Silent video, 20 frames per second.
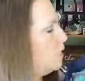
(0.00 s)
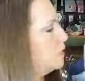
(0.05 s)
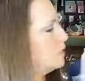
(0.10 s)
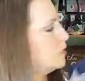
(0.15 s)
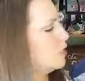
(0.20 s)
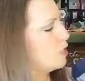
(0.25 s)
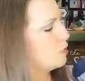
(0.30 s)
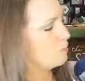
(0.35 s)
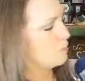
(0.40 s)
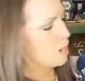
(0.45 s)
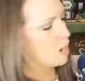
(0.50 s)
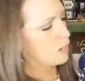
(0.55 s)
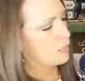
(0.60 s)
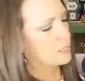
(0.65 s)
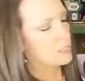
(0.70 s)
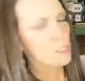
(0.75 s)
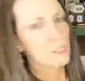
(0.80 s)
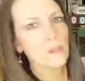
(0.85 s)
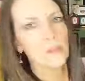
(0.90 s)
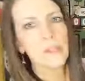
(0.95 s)
There are
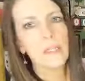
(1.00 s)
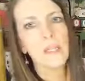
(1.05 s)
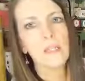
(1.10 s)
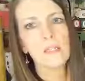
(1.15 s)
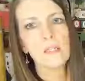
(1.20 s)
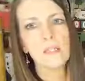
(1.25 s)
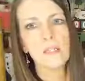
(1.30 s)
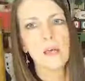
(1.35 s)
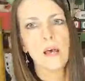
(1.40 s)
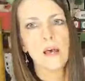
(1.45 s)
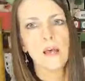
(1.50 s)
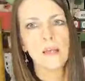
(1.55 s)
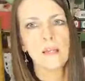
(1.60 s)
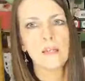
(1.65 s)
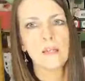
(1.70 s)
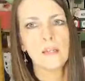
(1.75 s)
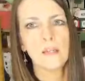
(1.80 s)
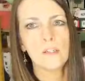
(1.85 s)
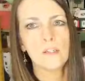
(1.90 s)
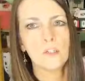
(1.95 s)
pockets on the
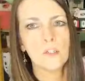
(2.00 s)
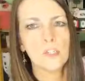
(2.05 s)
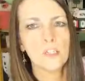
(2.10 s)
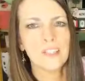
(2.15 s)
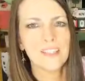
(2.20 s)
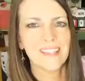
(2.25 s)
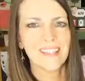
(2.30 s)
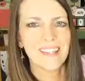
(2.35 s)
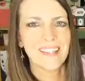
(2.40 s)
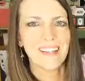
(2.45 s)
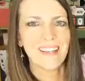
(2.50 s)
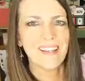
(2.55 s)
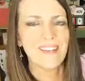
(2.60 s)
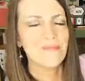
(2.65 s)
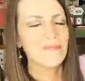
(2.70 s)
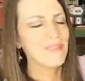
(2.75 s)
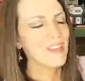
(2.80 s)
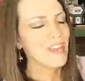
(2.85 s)
inside, as you can see.